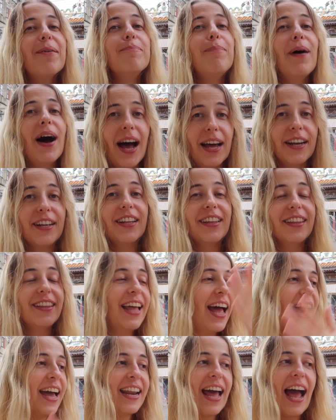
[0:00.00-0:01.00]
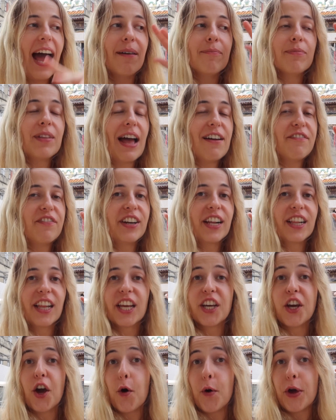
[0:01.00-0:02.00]
but then I'm
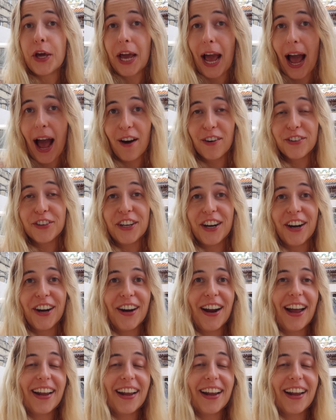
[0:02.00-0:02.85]
definitely going out there